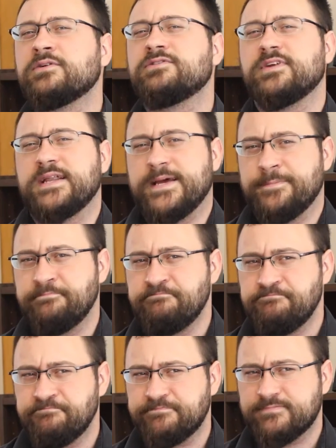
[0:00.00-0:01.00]
looks at him
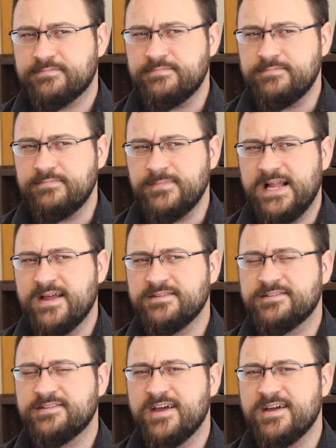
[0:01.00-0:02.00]

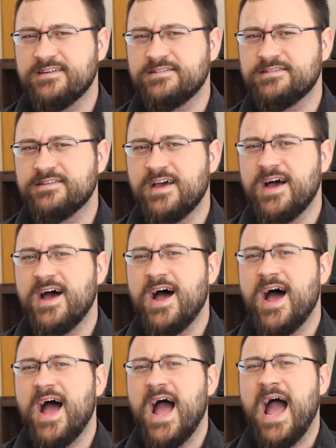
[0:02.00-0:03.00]
and says,
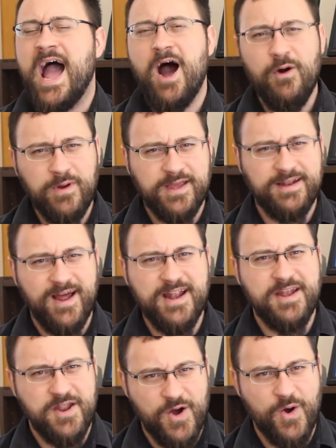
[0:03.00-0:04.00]
how can I
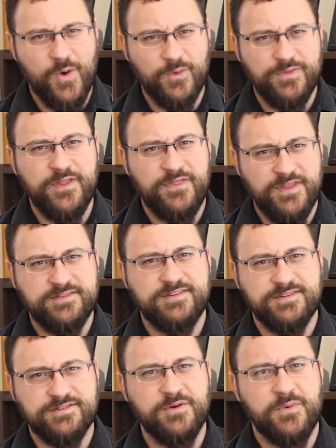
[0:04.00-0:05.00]
know that this
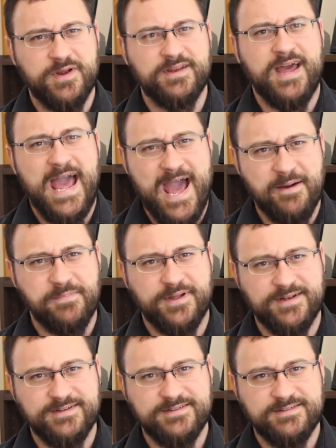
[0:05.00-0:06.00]
is going to
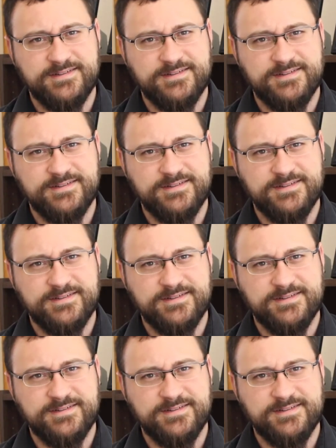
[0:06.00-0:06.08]
happen?